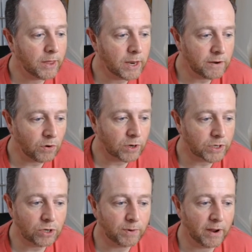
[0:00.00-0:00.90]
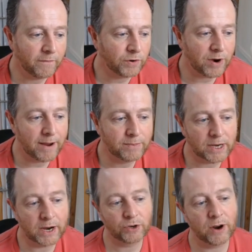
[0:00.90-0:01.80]
Then you've got a stop line for
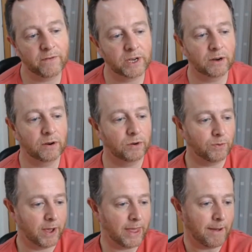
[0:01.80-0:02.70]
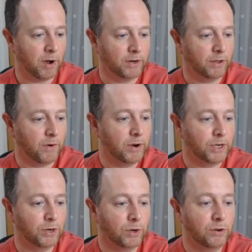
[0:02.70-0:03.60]
trams at traffic signals where that part of the road
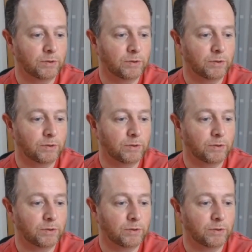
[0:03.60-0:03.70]
is not